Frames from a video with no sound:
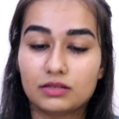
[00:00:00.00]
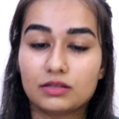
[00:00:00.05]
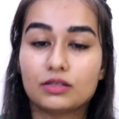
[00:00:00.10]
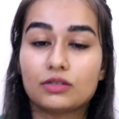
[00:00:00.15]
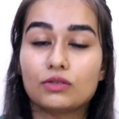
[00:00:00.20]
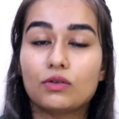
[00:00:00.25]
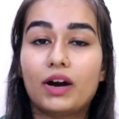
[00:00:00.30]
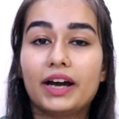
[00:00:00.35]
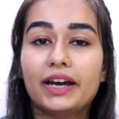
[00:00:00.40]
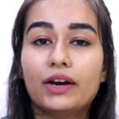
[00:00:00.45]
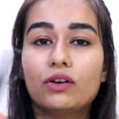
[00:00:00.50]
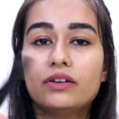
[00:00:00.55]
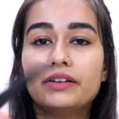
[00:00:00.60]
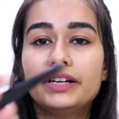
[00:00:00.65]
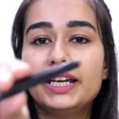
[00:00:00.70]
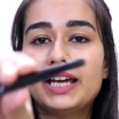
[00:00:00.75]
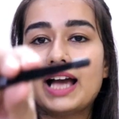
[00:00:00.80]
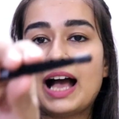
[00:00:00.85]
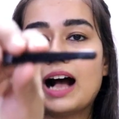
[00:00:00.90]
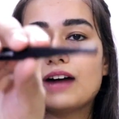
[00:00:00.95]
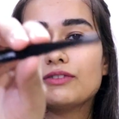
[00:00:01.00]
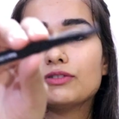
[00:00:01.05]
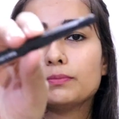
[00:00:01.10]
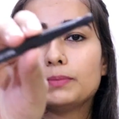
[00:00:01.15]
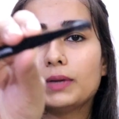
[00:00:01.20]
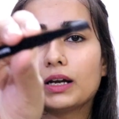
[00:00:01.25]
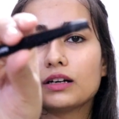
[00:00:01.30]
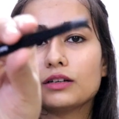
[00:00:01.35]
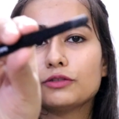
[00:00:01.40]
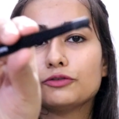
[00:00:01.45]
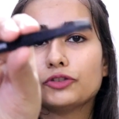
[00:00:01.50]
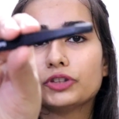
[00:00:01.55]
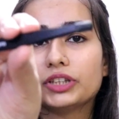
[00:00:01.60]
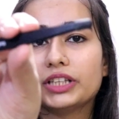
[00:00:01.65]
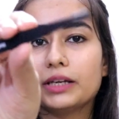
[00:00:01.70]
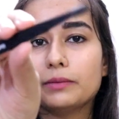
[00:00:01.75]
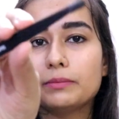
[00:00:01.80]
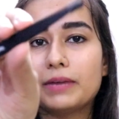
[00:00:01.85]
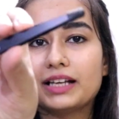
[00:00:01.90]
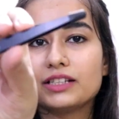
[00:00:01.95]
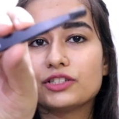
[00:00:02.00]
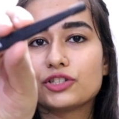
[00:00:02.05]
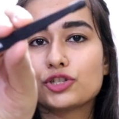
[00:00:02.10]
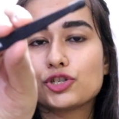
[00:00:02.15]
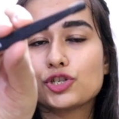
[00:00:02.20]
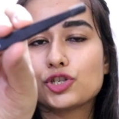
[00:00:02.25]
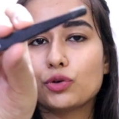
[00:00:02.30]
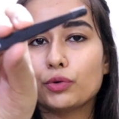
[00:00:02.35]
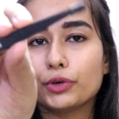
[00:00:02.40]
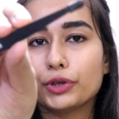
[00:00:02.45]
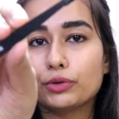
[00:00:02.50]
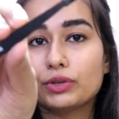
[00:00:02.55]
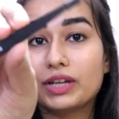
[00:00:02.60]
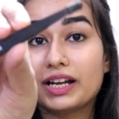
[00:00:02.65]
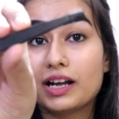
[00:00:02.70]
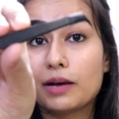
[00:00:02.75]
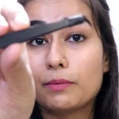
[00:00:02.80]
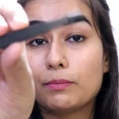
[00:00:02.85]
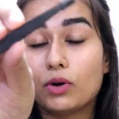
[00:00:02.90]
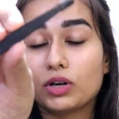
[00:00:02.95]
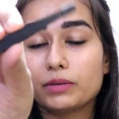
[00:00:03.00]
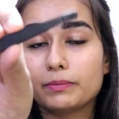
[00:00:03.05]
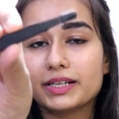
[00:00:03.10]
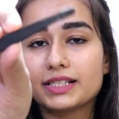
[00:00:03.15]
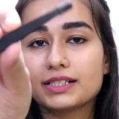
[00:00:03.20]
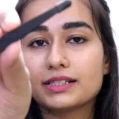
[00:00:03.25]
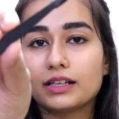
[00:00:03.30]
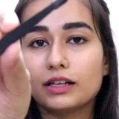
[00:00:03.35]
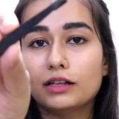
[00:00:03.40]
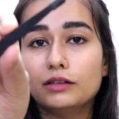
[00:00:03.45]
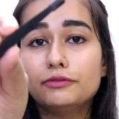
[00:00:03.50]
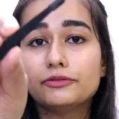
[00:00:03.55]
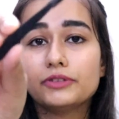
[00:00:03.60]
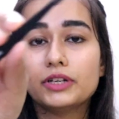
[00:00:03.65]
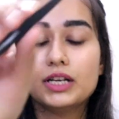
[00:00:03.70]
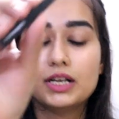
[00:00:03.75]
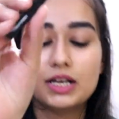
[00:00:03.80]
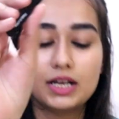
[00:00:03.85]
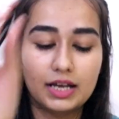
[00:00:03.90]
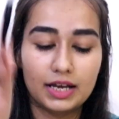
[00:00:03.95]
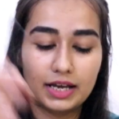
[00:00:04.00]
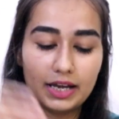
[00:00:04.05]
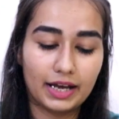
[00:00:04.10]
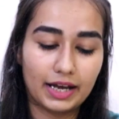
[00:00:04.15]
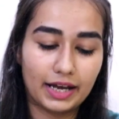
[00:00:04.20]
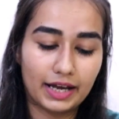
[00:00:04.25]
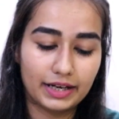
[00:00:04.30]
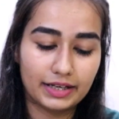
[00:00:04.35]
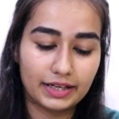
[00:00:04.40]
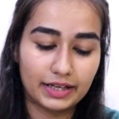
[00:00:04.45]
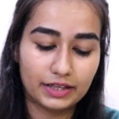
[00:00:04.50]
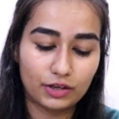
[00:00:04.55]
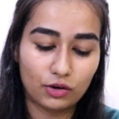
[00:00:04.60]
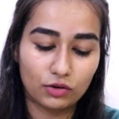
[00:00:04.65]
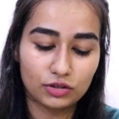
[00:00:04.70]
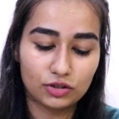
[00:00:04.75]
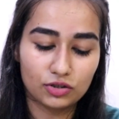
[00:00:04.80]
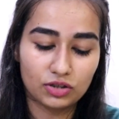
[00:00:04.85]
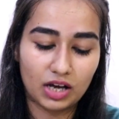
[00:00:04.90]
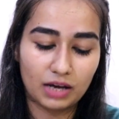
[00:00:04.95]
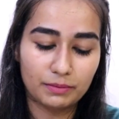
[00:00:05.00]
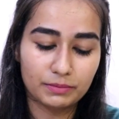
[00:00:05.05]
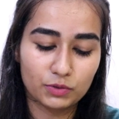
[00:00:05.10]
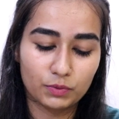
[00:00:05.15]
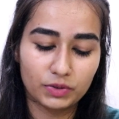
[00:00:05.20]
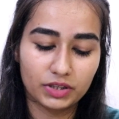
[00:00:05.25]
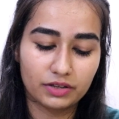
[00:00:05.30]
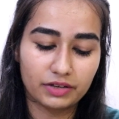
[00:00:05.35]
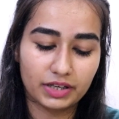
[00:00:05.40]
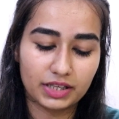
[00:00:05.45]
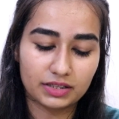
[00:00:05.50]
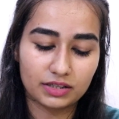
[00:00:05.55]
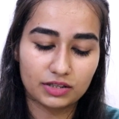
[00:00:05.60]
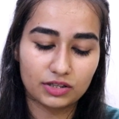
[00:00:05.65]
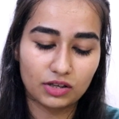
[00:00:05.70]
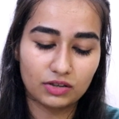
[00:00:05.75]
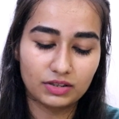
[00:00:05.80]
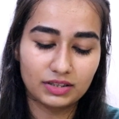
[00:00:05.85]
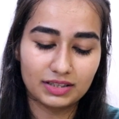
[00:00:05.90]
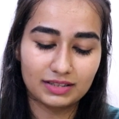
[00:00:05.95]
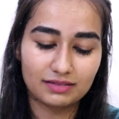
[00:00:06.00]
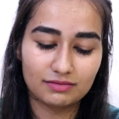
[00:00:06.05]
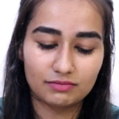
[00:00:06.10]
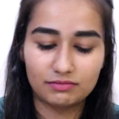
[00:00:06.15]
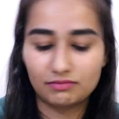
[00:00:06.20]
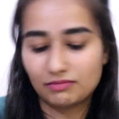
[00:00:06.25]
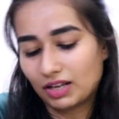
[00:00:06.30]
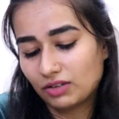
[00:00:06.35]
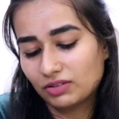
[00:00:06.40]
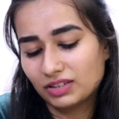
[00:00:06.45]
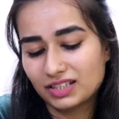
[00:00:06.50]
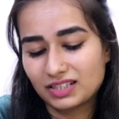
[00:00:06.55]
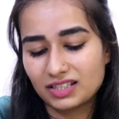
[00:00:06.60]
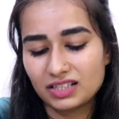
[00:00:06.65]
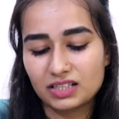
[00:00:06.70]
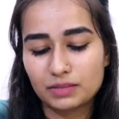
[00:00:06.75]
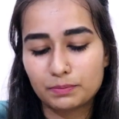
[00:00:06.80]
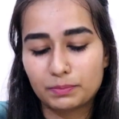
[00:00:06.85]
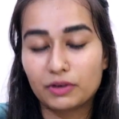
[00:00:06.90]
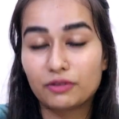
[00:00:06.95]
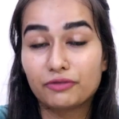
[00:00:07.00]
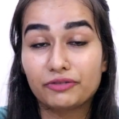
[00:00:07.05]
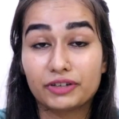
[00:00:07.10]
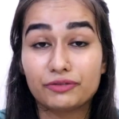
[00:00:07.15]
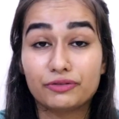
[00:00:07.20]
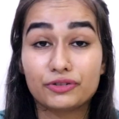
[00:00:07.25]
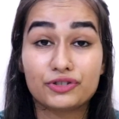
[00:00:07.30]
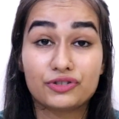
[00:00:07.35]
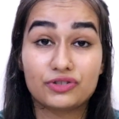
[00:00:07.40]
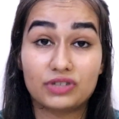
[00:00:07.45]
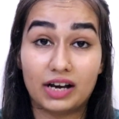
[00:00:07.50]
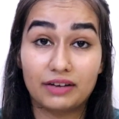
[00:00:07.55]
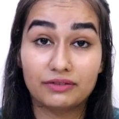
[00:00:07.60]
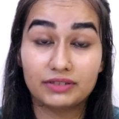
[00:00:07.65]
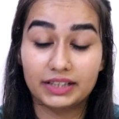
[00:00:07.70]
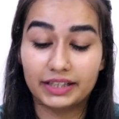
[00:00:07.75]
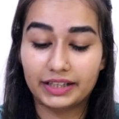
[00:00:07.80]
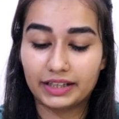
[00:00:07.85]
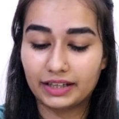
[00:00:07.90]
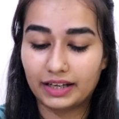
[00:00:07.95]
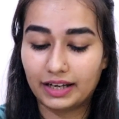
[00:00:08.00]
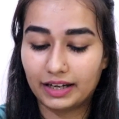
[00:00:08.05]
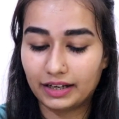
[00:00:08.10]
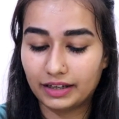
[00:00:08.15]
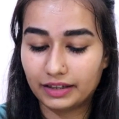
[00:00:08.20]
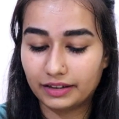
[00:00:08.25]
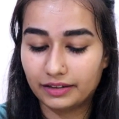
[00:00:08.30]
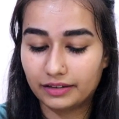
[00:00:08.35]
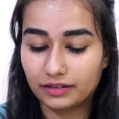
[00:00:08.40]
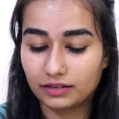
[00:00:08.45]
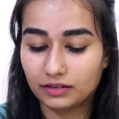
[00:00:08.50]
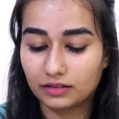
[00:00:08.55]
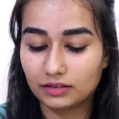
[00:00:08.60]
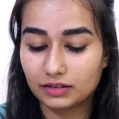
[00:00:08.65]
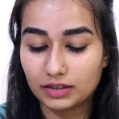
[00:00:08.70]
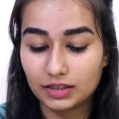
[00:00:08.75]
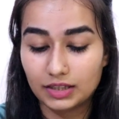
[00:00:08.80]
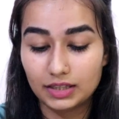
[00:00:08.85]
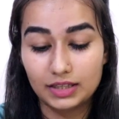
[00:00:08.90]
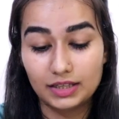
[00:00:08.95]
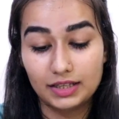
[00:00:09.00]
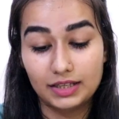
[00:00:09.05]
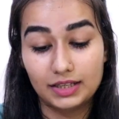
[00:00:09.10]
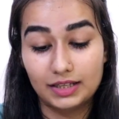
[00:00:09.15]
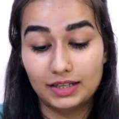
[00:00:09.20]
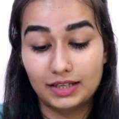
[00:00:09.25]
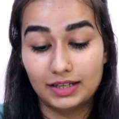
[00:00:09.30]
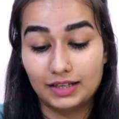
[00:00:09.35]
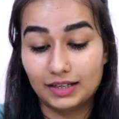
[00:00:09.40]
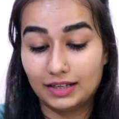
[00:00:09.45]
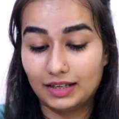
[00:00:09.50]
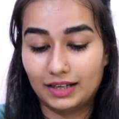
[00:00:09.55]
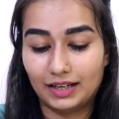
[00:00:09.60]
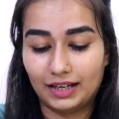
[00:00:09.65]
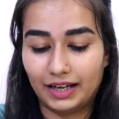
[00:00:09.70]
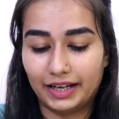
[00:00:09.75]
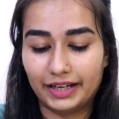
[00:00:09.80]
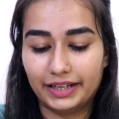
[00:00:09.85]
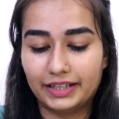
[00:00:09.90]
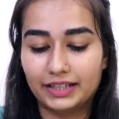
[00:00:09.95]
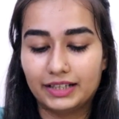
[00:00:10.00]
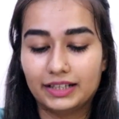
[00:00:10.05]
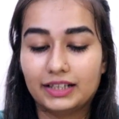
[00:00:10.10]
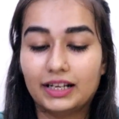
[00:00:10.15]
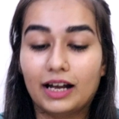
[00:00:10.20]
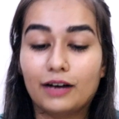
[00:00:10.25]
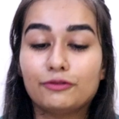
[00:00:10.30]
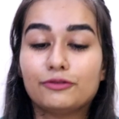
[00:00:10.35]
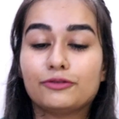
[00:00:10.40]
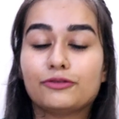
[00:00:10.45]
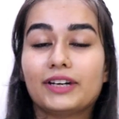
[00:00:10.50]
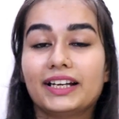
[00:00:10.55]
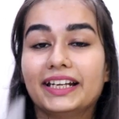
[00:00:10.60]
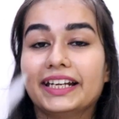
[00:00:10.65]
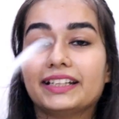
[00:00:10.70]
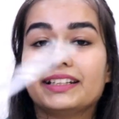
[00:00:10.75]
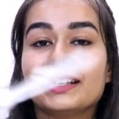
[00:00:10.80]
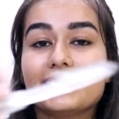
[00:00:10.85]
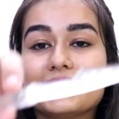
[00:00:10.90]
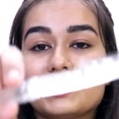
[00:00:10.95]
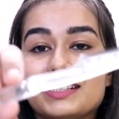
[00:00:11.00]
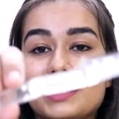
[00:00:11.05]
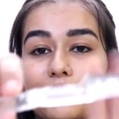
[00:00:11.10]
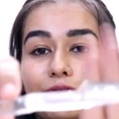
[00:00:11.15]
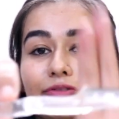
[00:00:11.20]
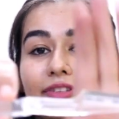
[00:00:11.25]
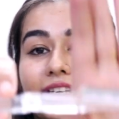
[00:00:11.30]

so I already have a plucker for them. I'll just show you that I bought myself, and it also comes with a razor. So now this is perfect for traveling, and I love collecting stuff